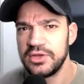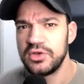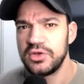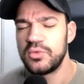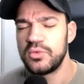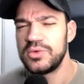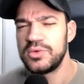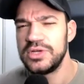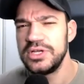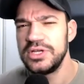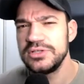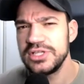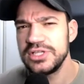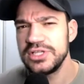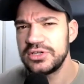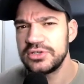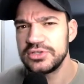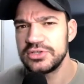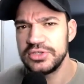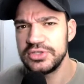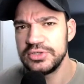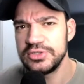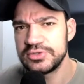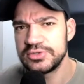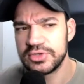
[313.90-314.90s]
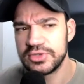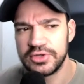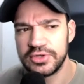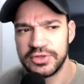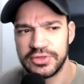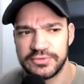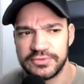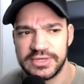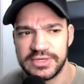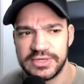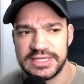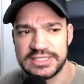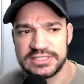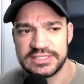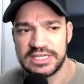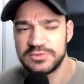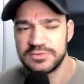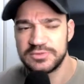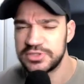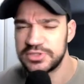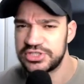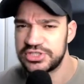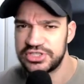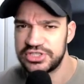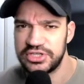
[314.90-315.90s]
We usually don't use all 3. So I just
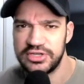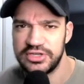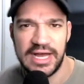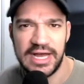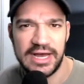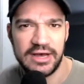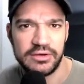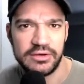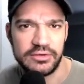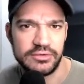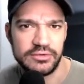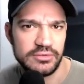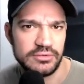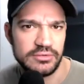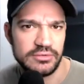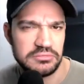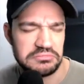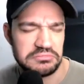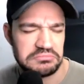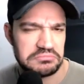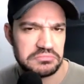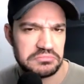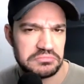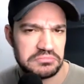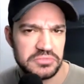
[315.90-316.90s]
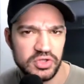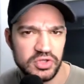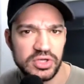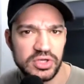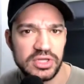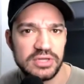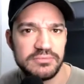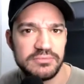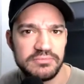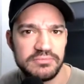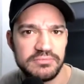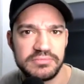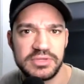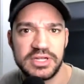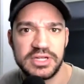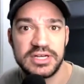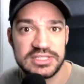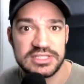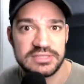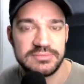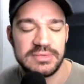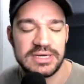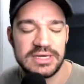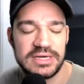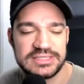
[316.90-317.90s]
want to show you how you can
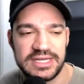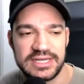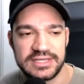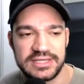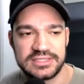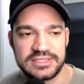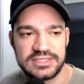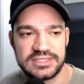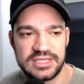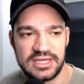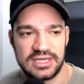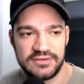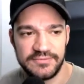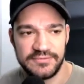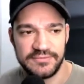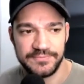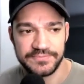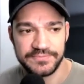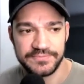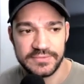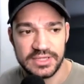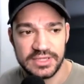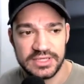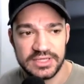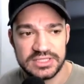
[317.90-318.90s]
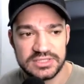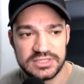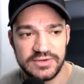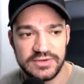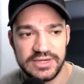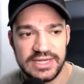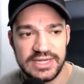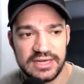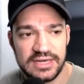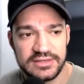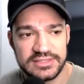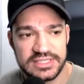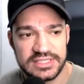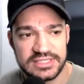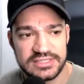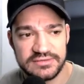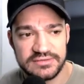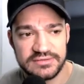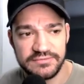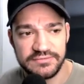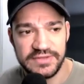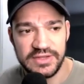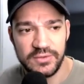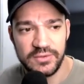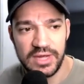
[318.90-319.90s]
customize a lot of this stuff. So right now it says
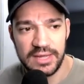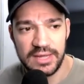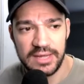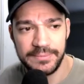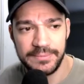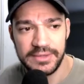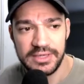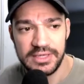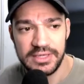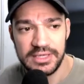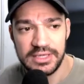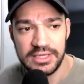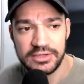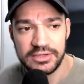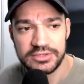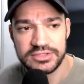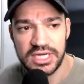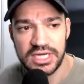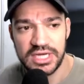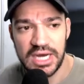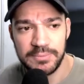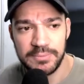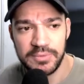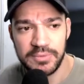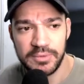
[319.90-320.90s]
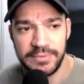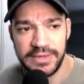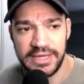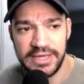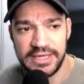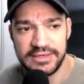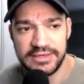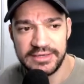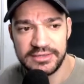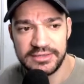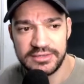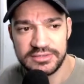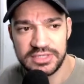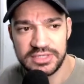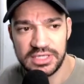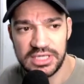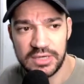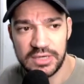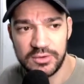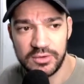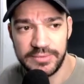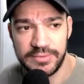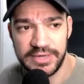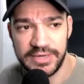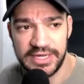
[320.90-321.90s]
VWAP, there's an upper band, there's a
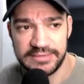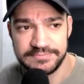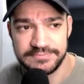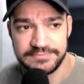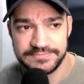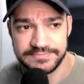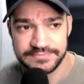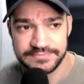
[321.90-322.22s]
lower band.